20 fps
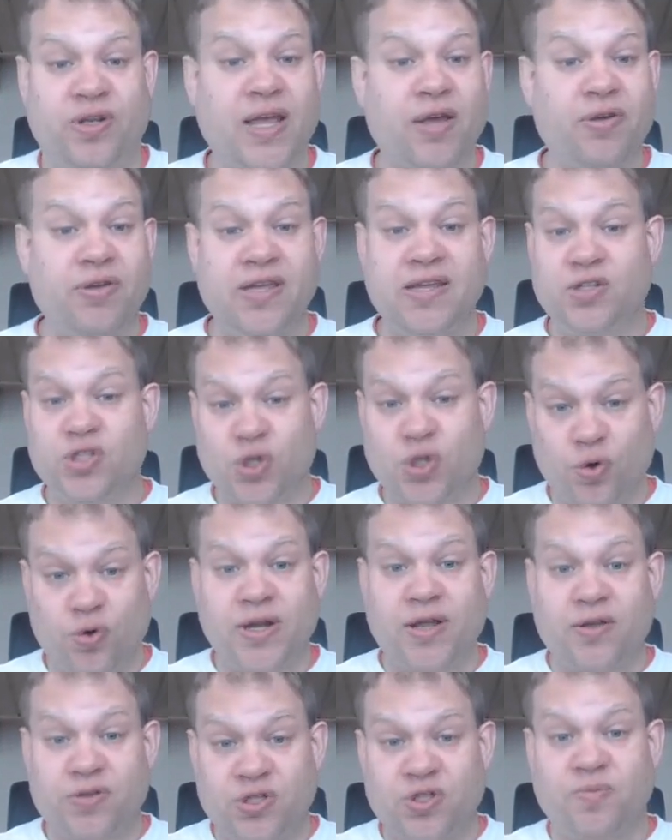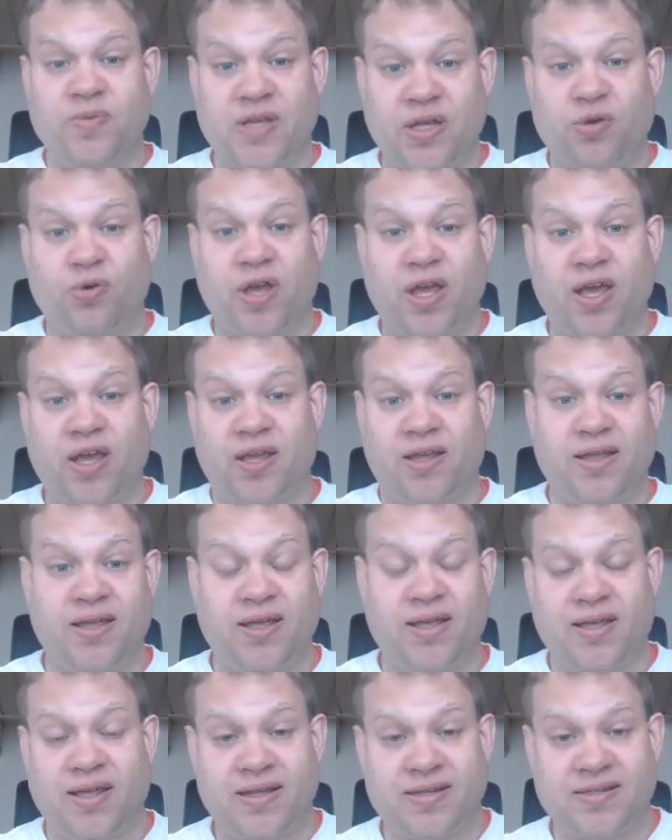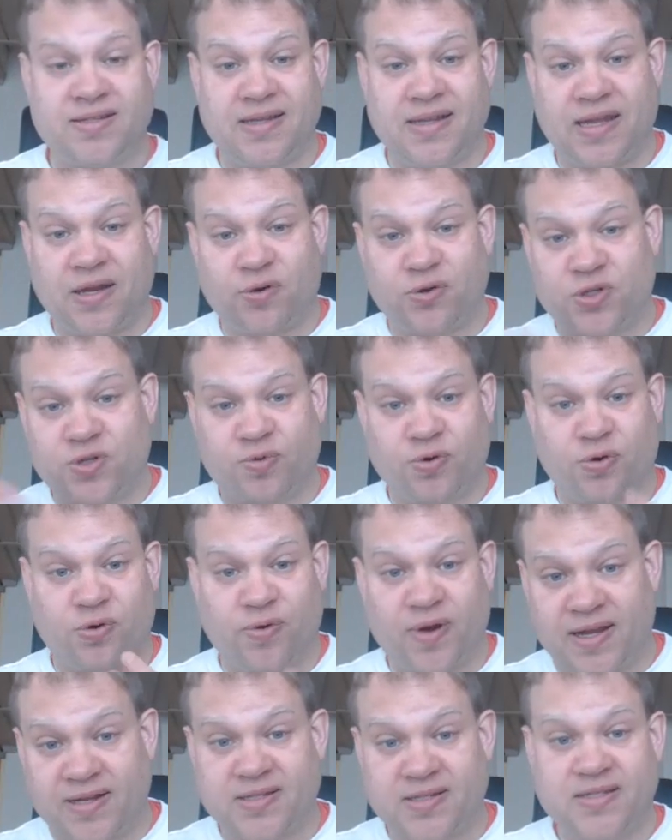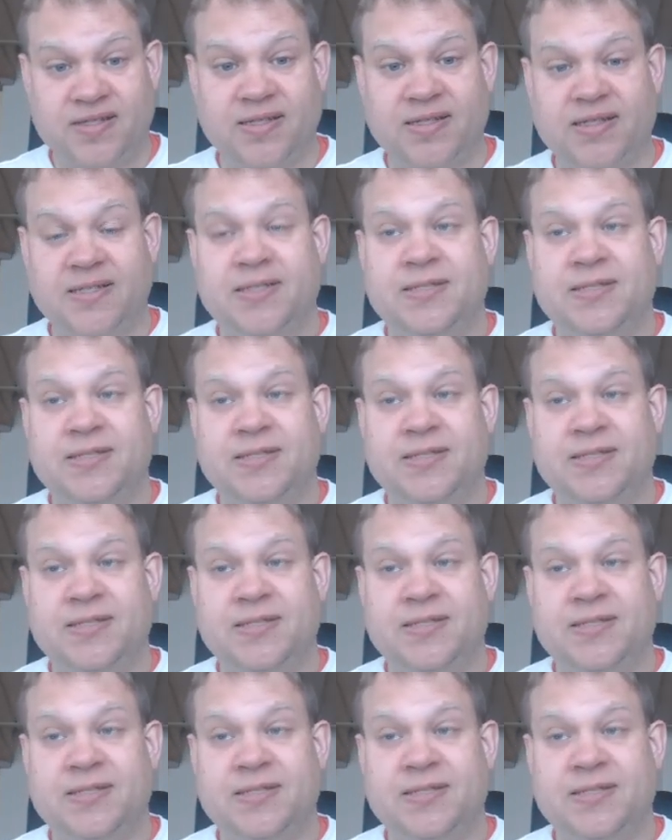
Now, he turned out to be okay as the years progressed,